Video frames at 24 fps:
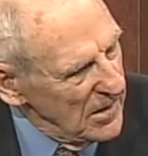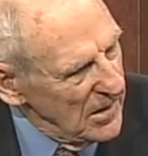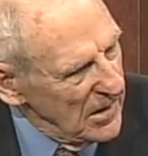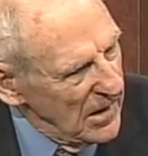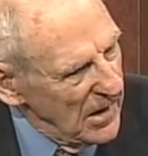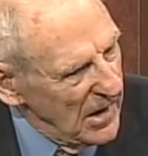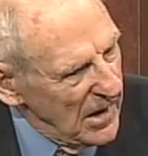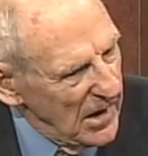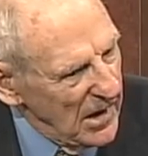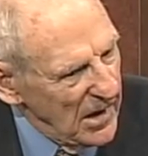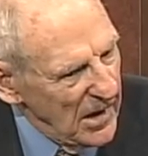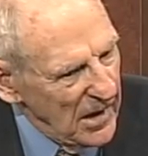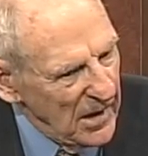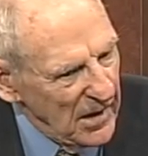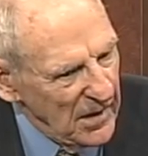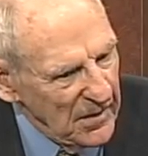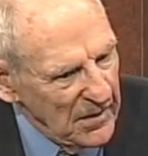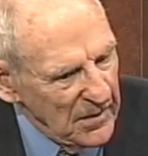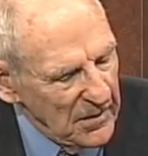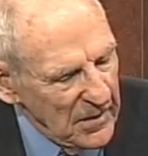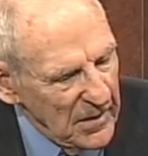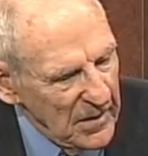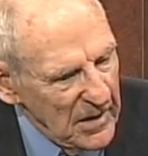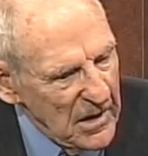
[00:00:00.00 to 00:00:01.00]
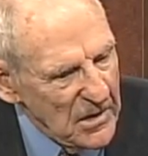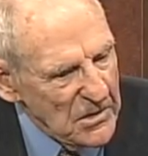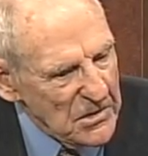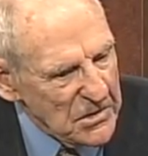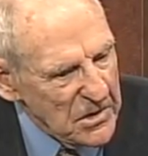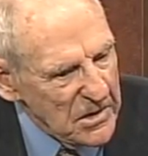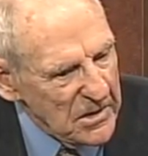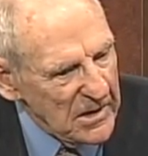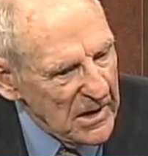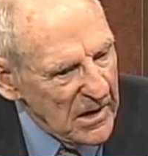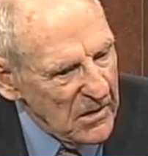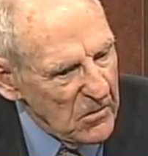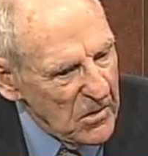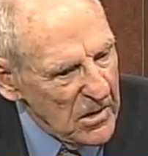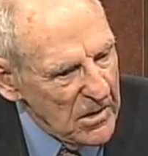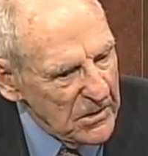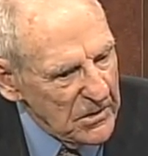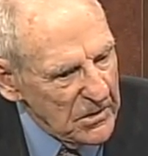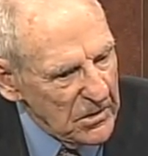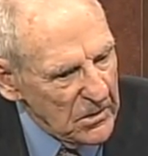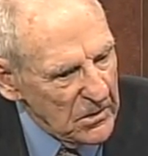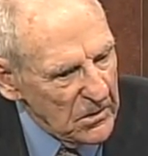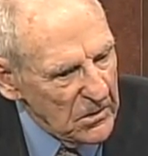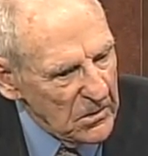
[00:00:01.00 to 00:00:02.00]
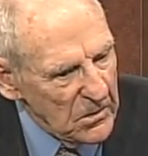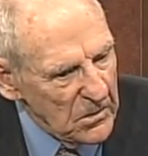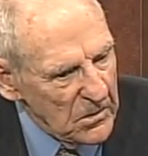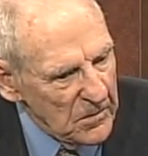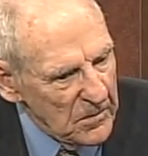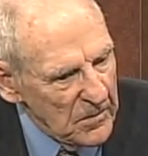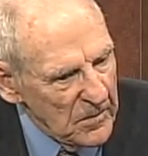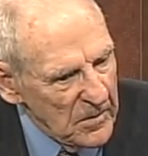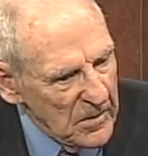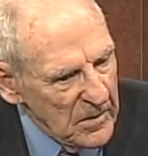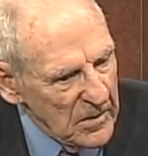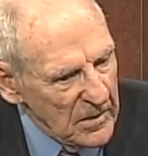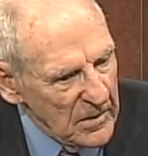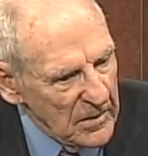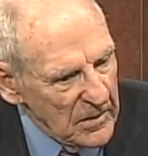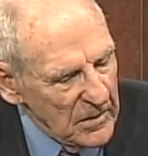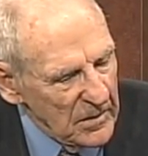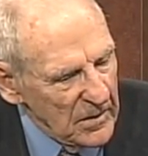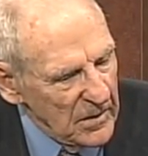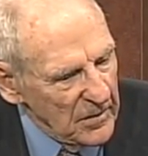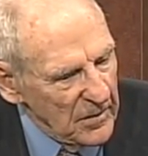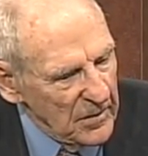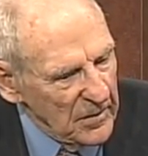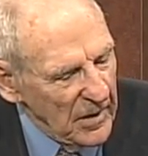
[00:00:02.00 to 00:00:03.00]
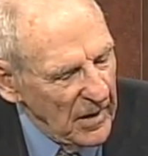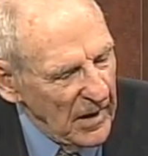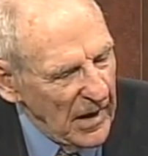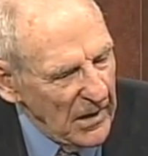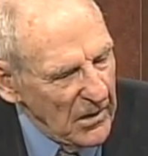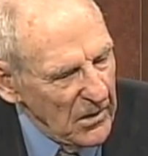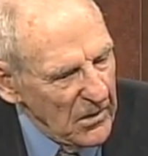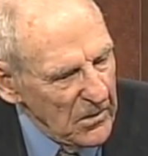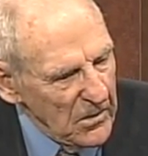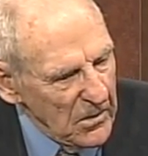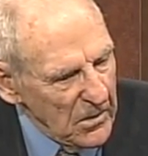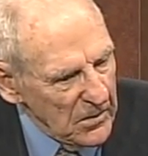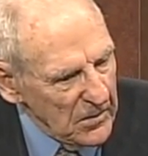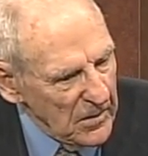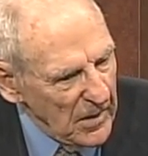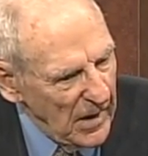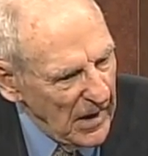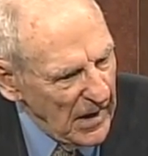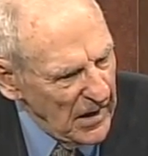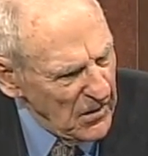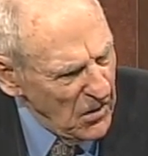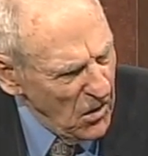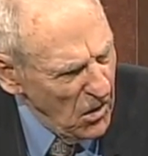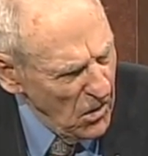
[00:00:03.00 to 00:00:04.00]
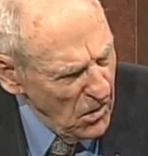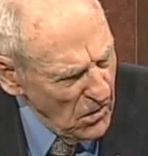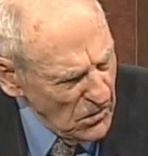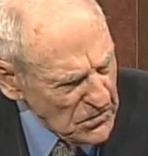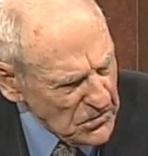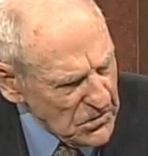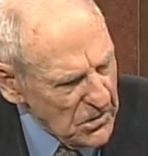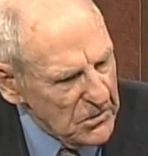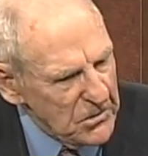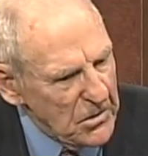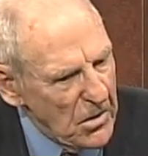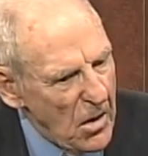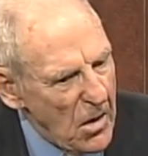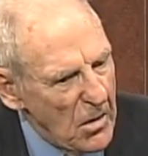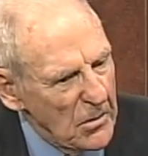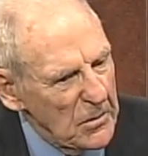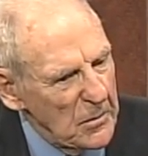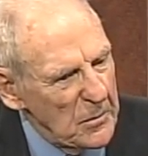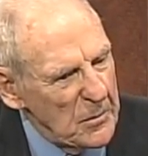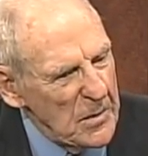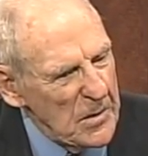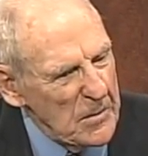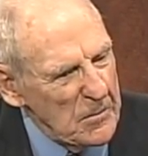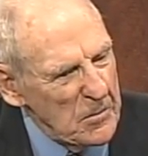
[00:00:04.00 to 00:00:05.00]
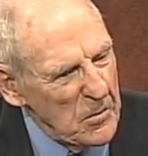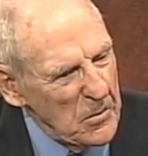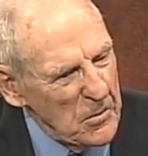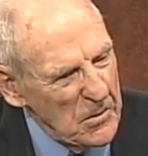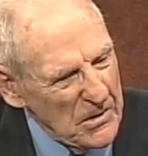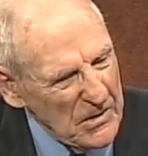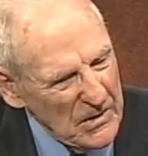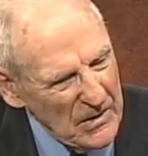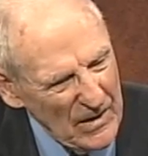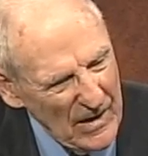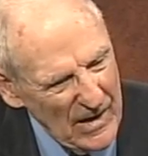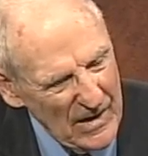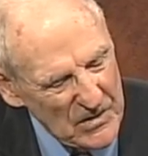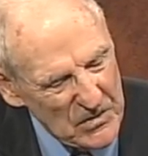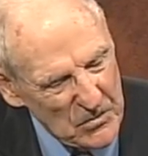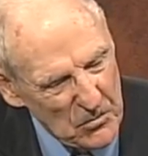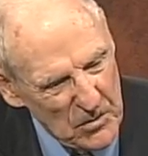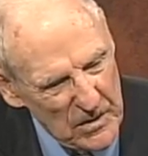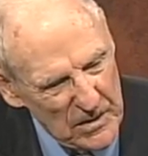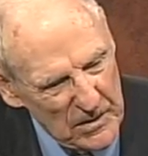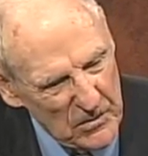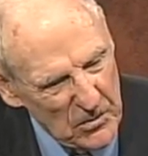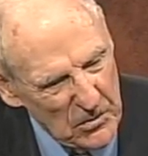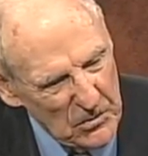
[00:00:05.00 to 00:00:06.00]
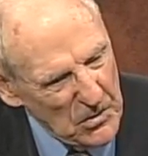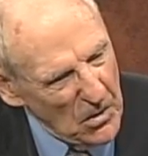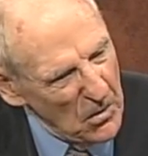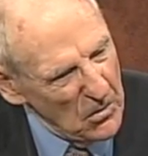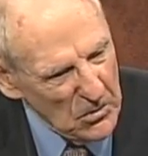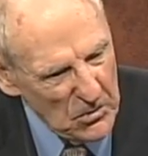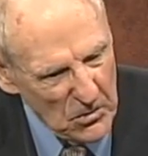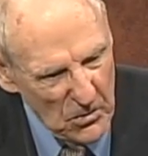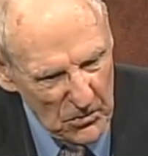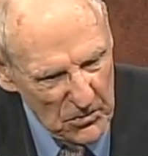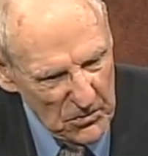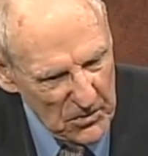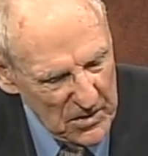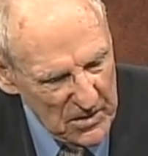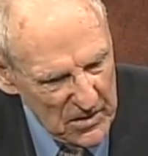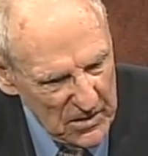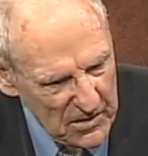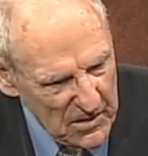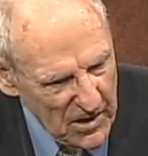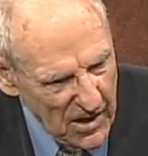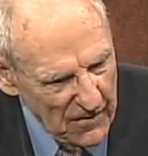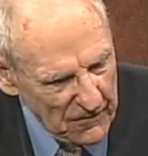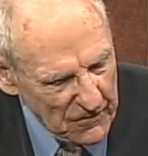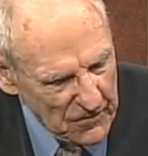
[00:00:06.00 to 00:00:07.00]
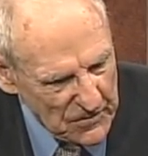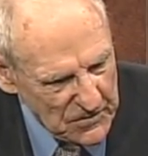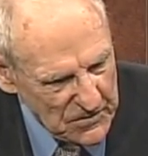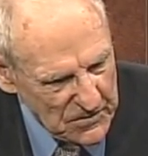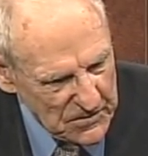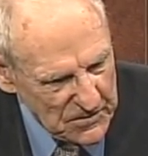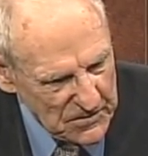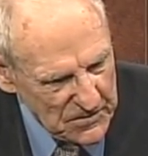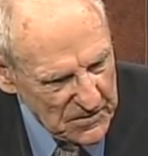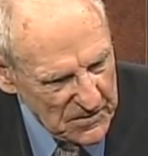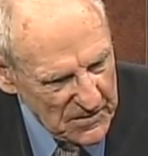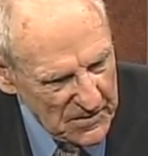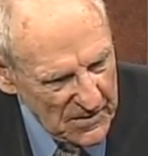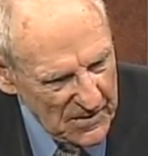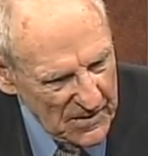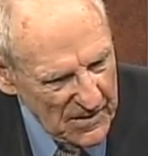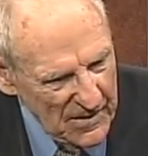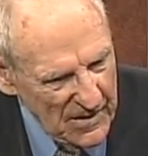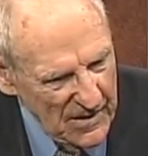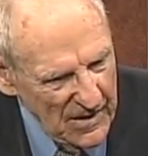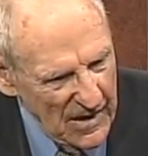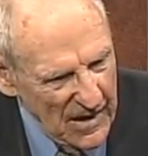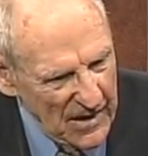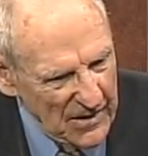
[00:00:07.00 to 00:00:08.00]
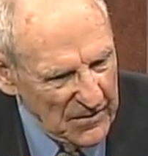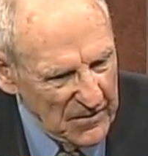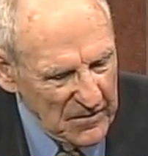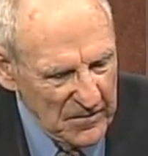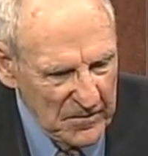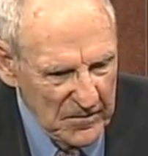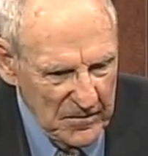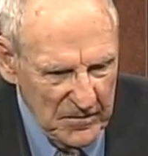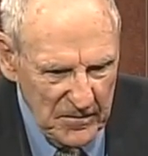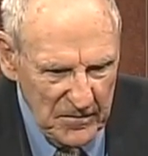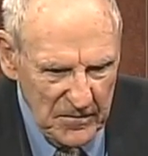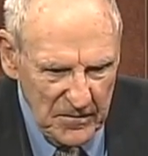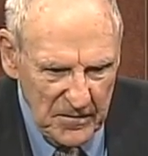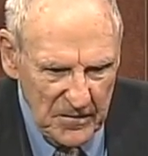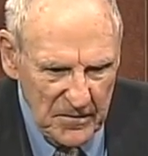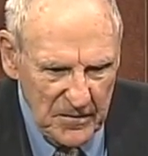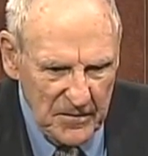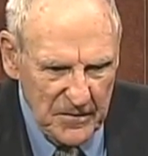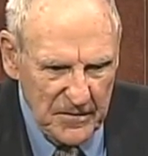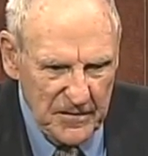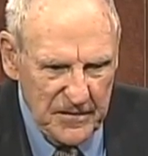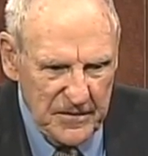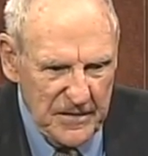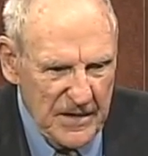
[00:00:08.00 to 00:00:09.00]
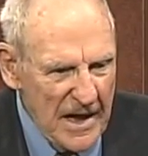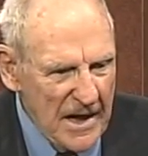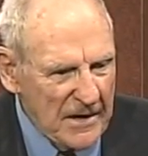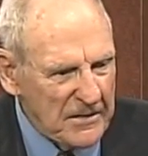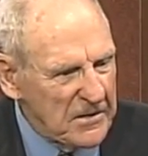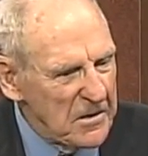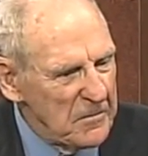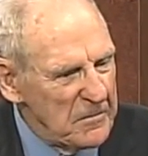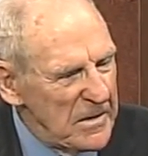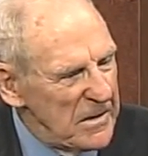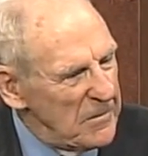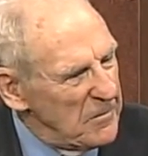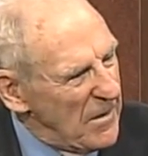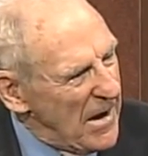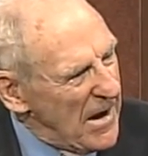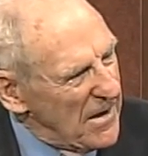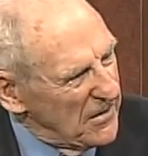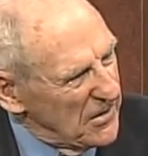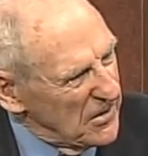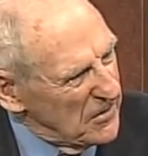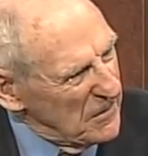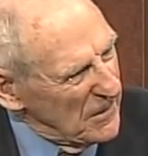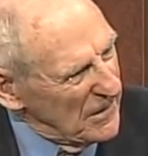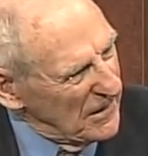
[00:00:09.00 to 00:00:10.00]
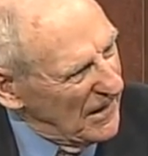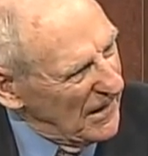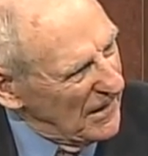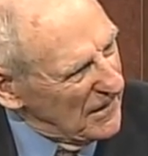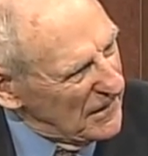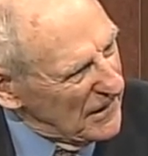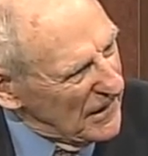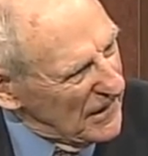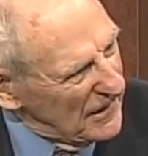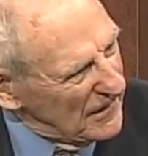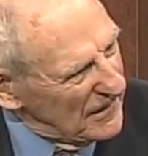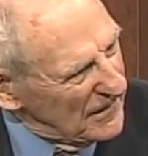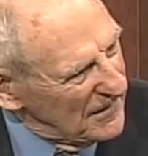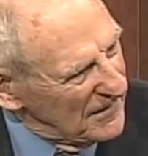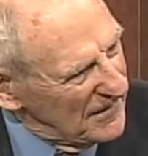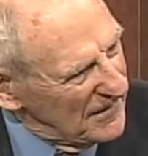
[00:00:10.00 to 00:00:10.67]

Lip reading: And each city I went to, I learn. I also talk to people in the last week who don't go to any conferences, and that to me bothers me. I think